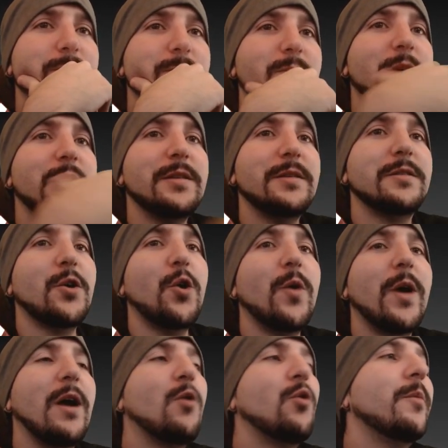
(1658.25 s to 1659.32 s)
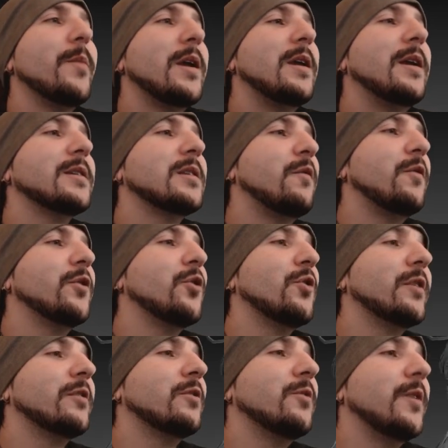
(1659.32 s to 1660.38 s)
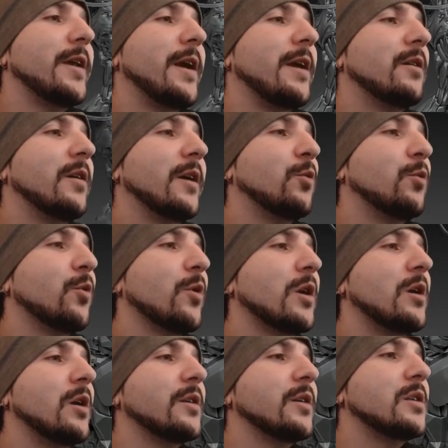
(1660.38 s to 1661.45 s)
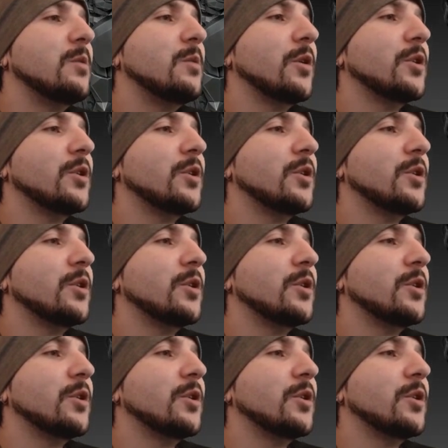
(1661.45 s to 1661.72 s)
So we're making a set for Dota 2 right now, and we're working on the zBrush, the